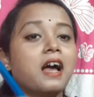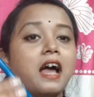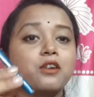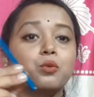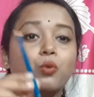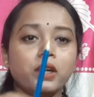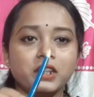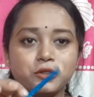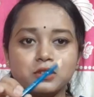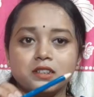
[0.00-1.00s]
and we
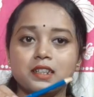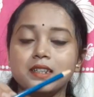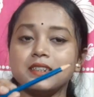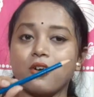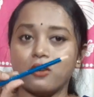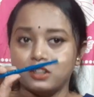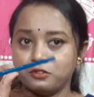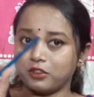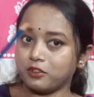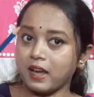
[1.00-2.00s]
use this only
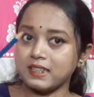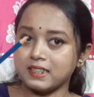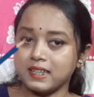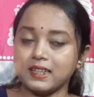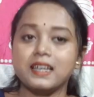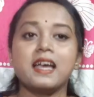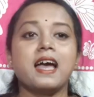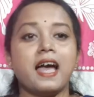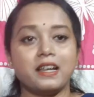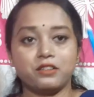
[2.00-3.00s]
for writing
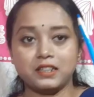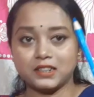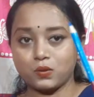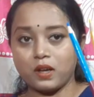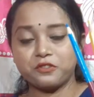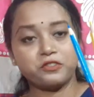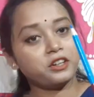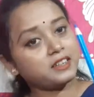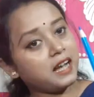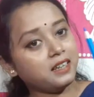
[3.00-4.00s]
and this one for
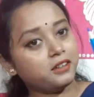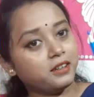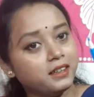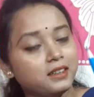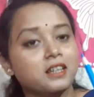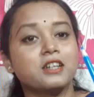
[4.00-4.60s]
coloring.